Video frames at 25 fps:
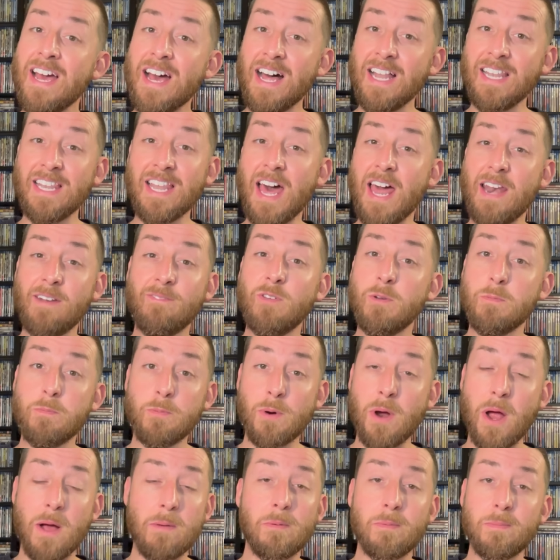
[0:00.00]
a lot of you
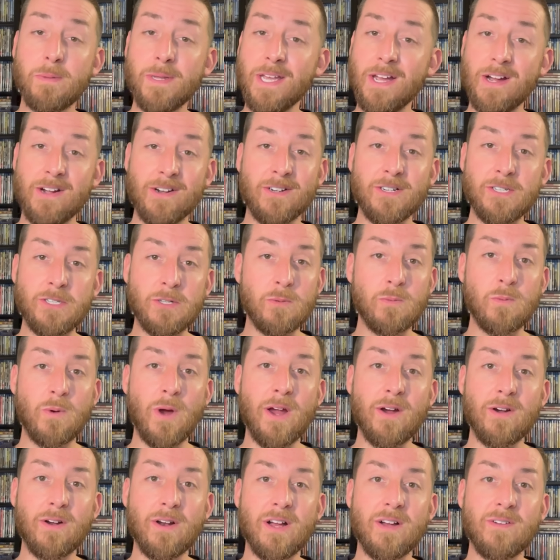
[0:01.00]
probably aren't
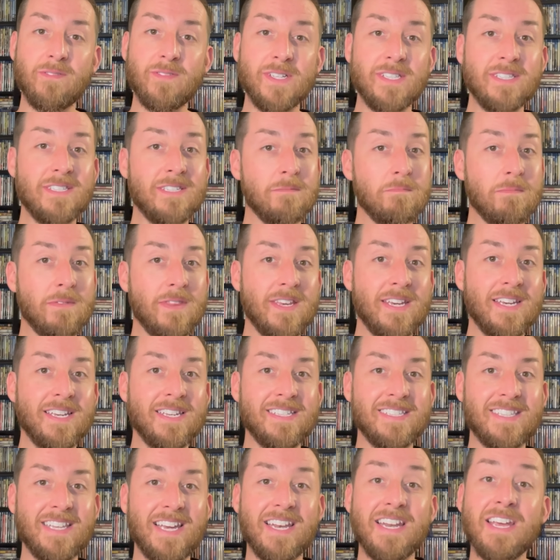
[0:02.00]
aware of and some
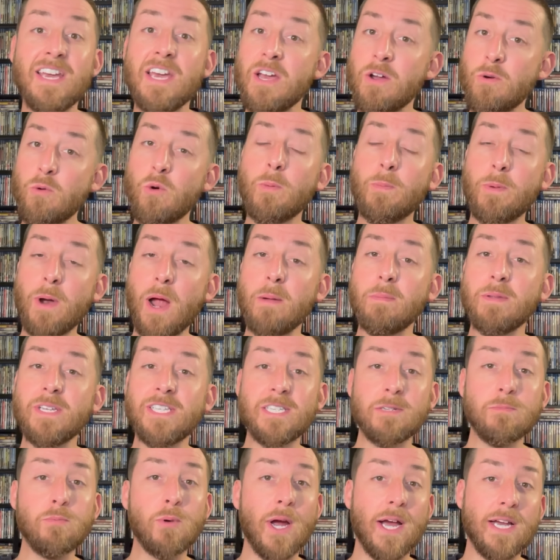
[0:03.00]
things that will probably
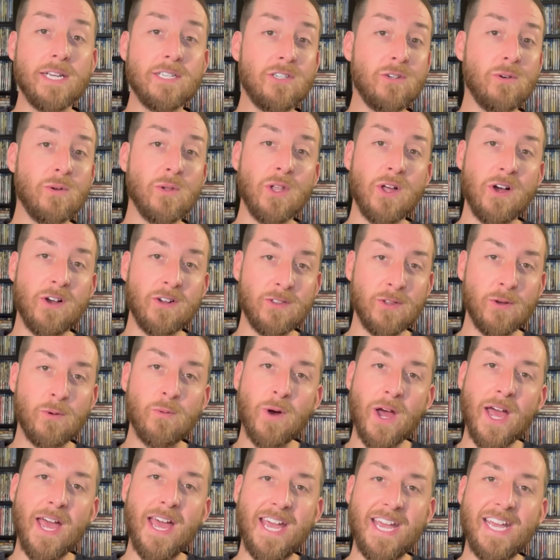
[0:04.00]
surprise you along the
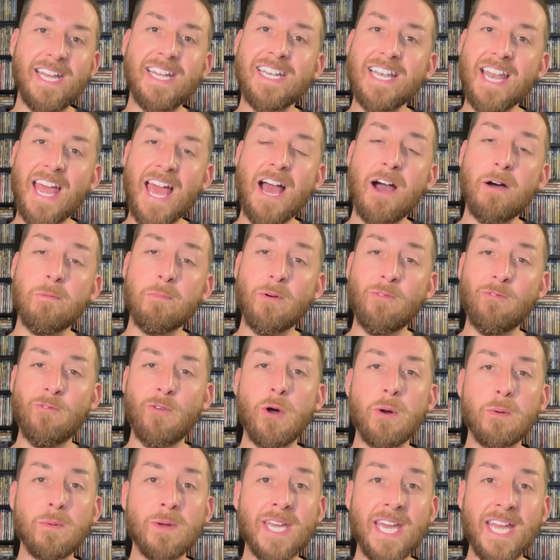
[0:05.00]
way. Now,
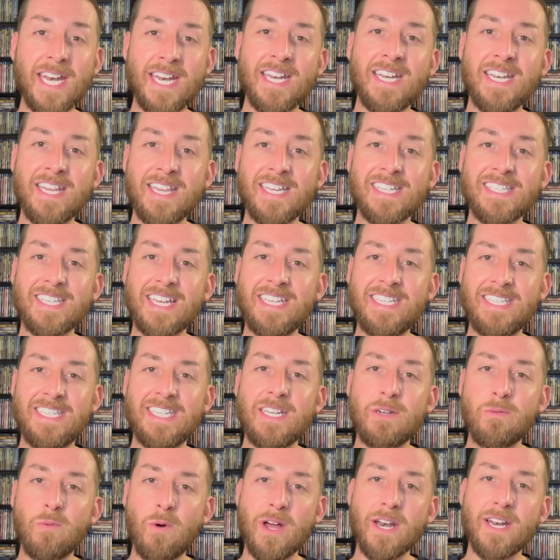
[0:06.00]
before we get into this, I
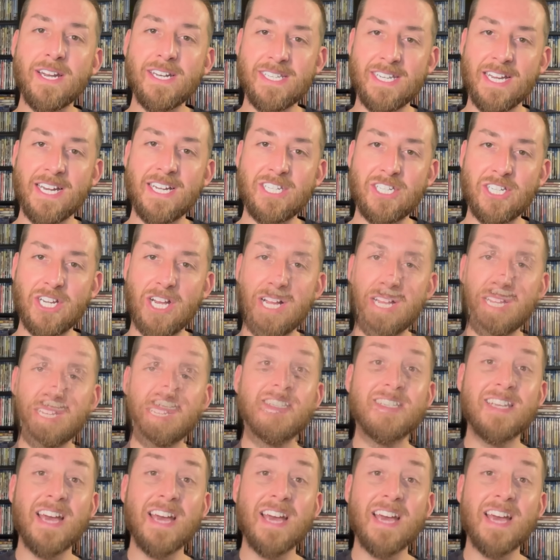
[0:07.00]
did want to touch on